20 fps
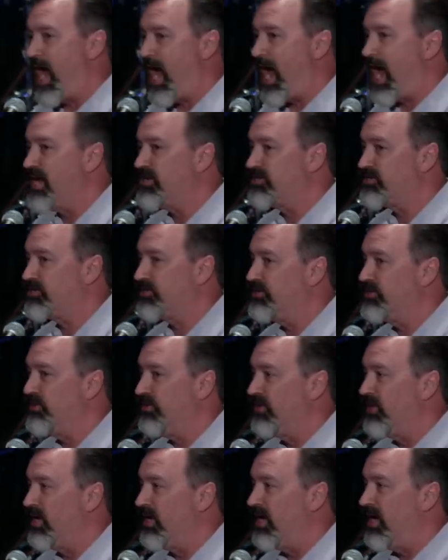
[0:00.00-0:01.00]
and to
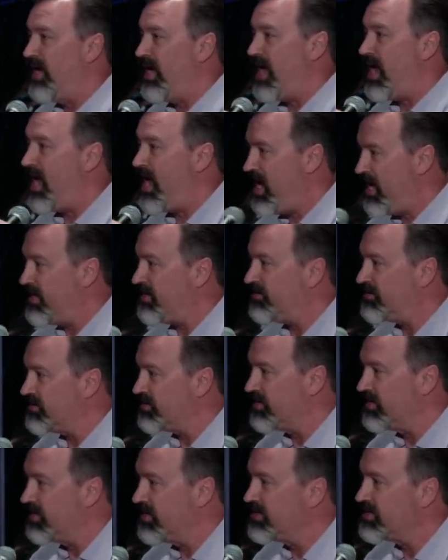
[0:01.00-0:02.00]
hate
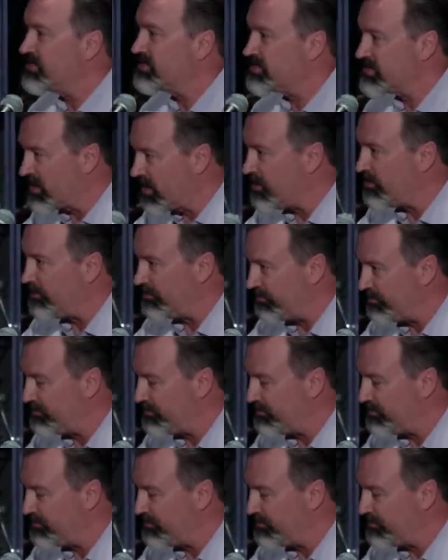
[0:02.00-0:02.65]
some.